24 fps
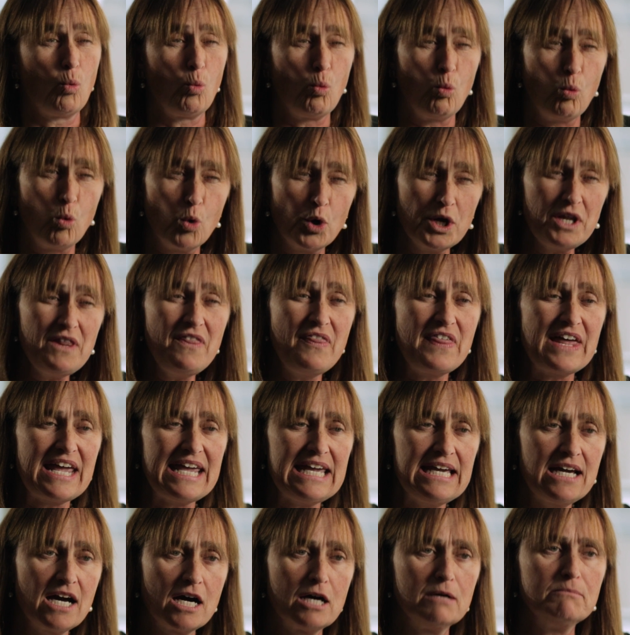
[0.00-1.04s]
Would
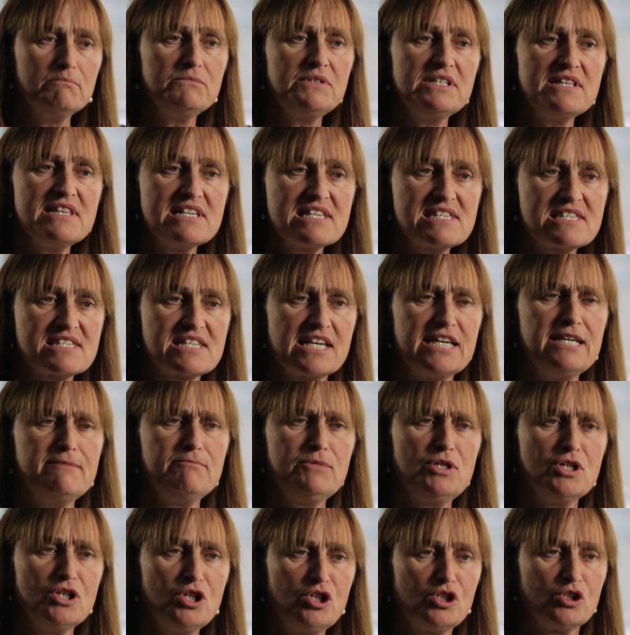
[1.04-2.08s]
they come to the same
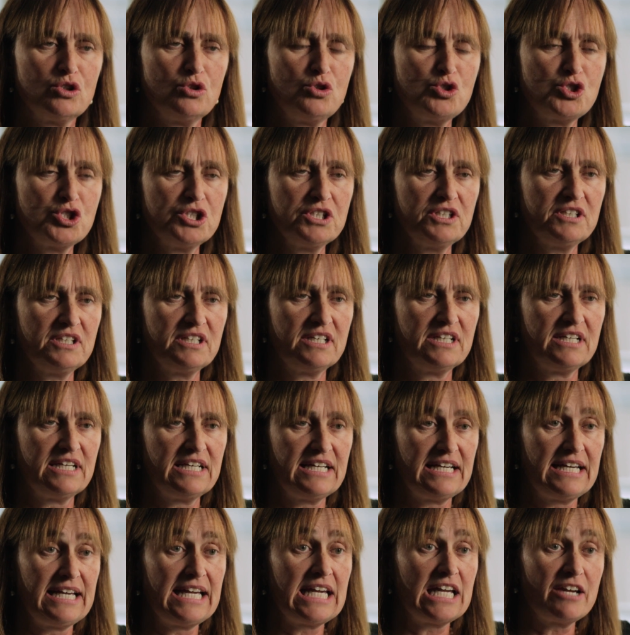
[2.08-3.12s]
conclusion
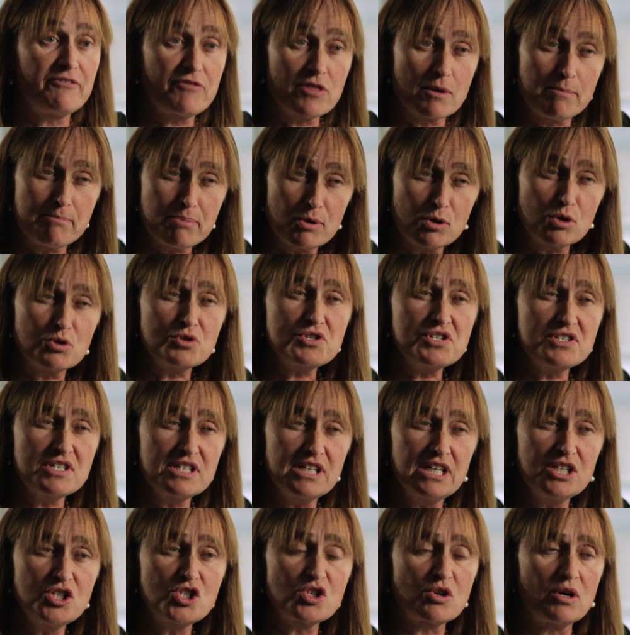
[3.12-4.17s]
if the person
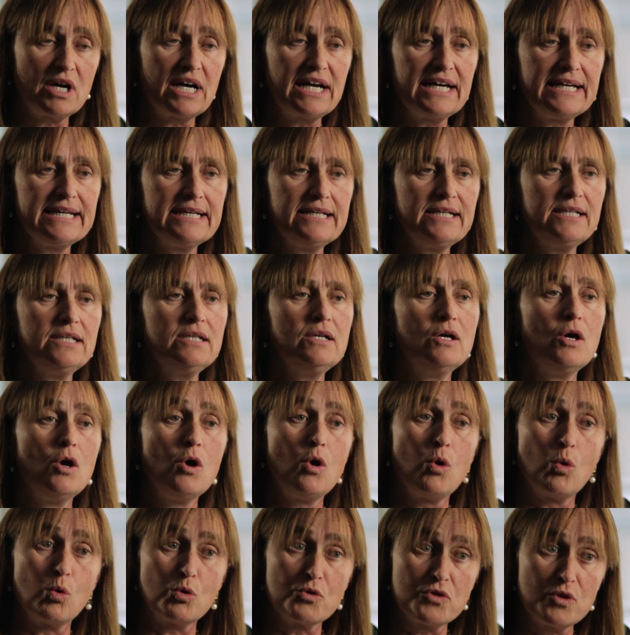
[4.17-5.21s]
on trial
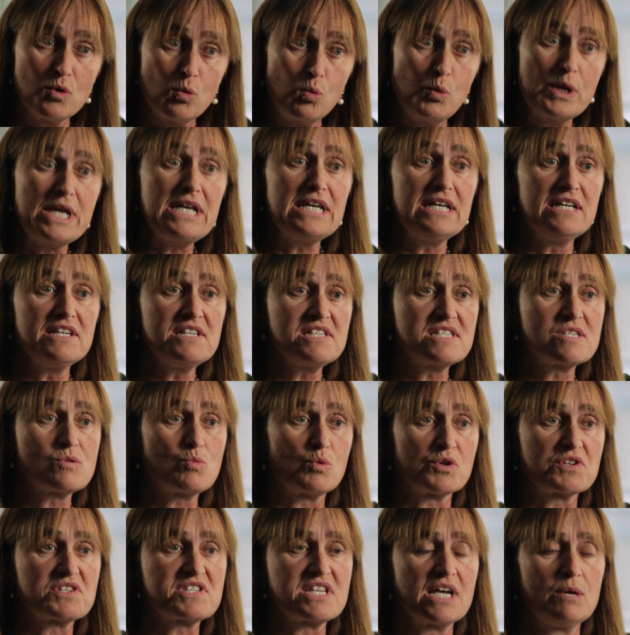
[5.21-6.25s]
or the witness
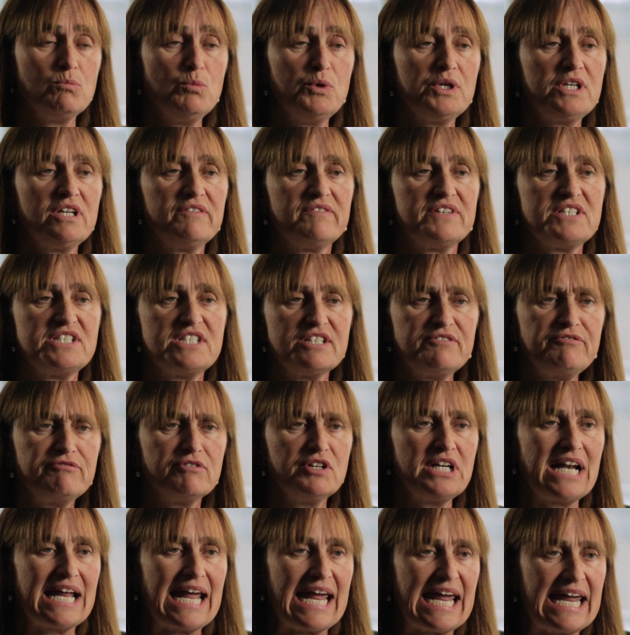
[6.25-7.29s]
were someone of a
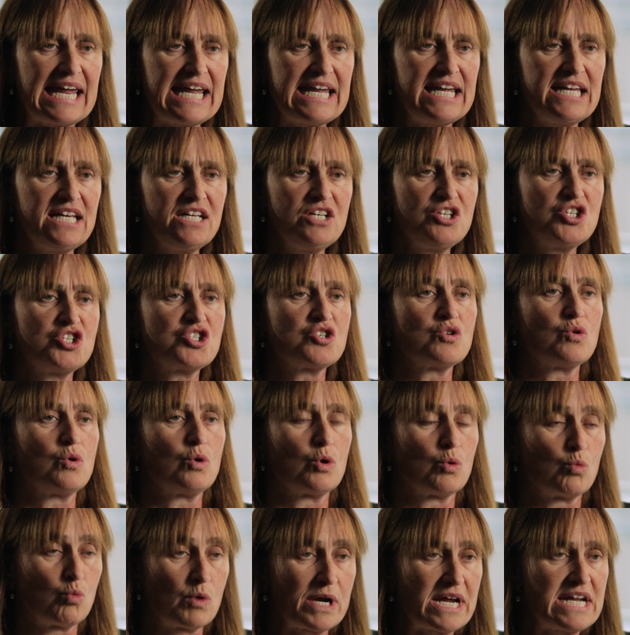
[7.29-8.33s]
different age
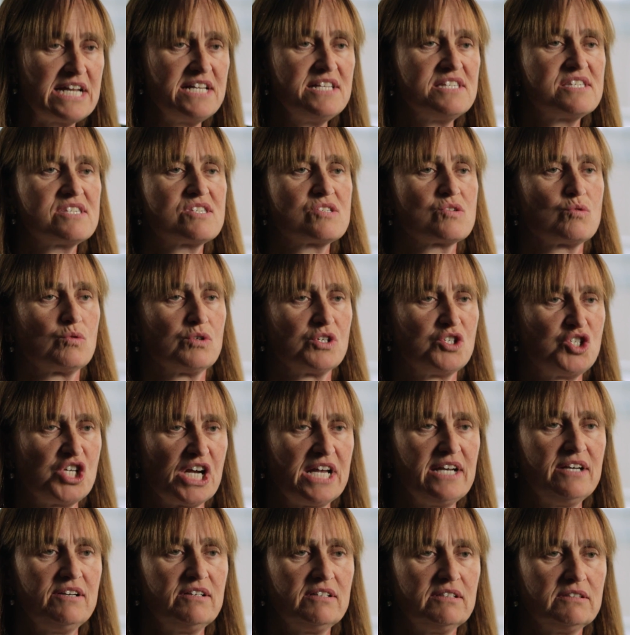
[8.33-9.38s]
or race or
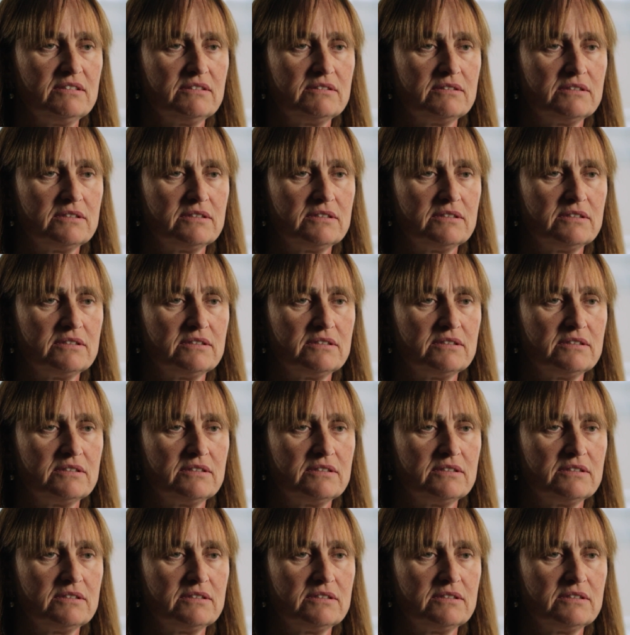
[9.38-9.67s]
gender?